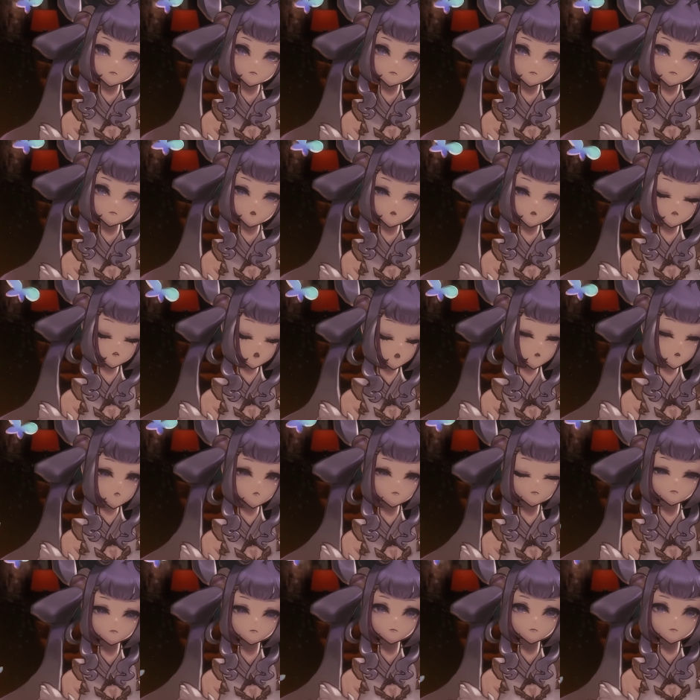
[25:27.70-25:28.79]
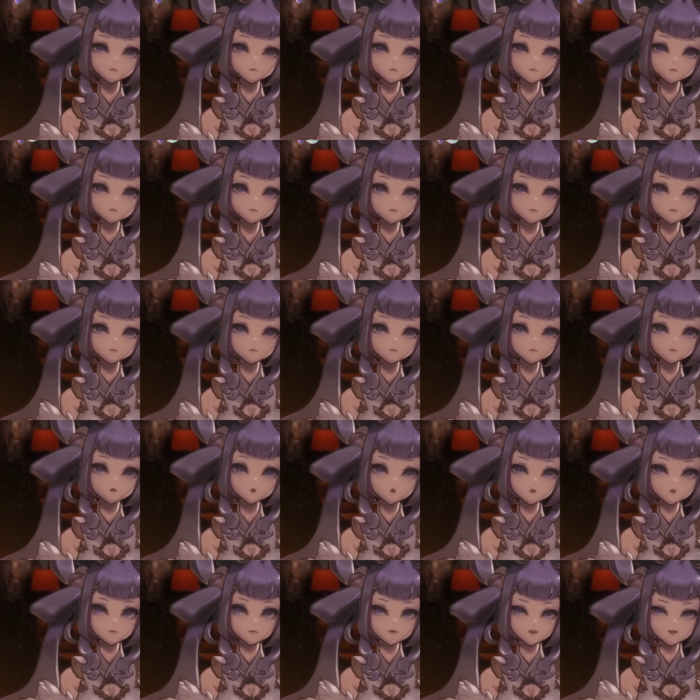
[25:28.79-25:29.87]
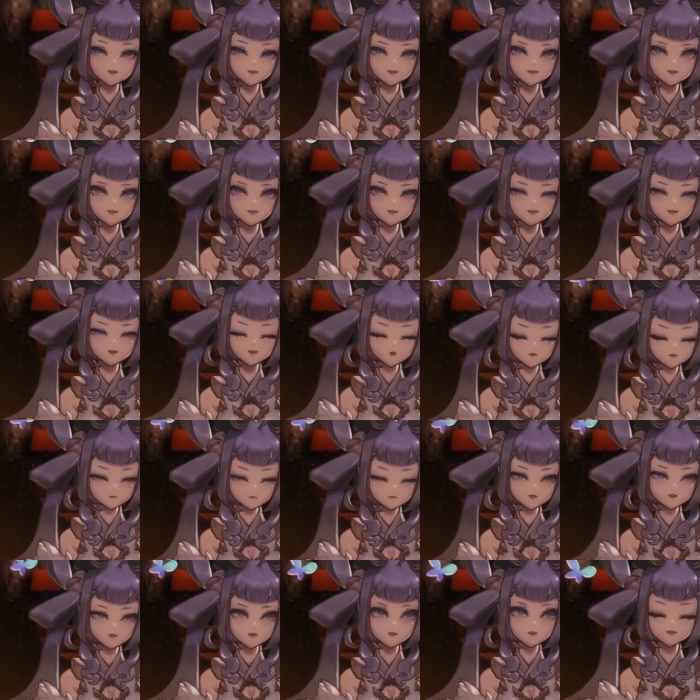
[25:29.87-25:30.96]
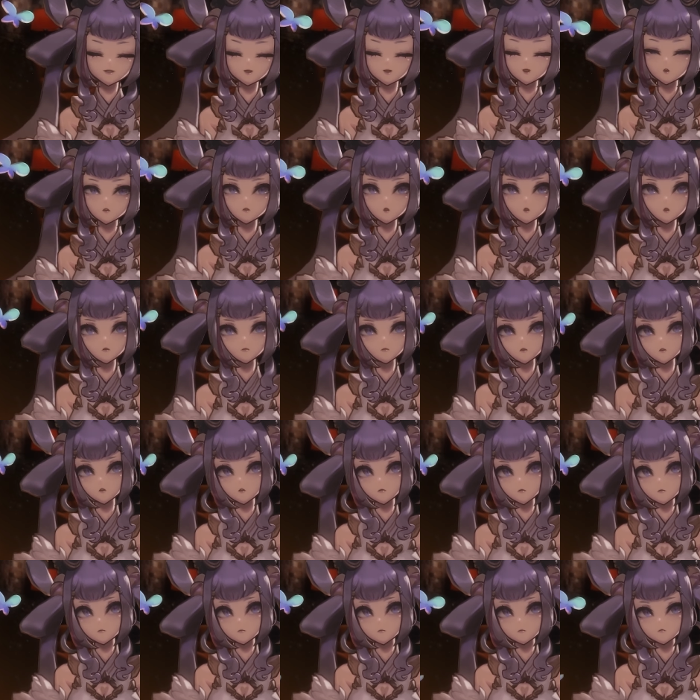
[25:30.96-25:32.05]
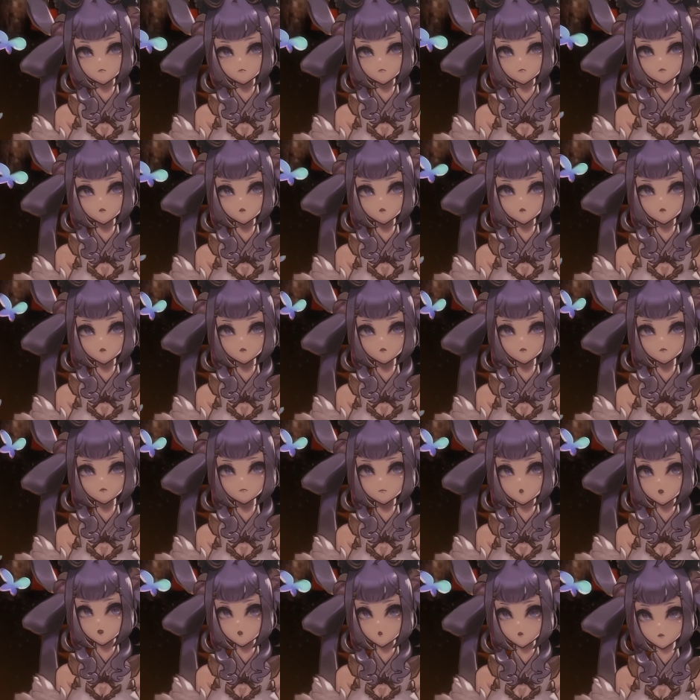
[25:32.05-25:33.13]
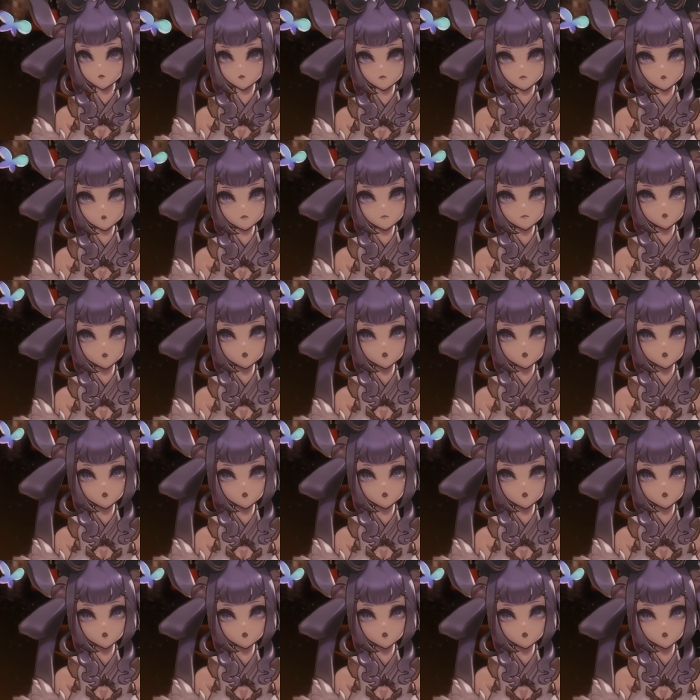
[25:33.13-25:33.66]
Go. You don't need anyone to tag along with you to make it enjoyable.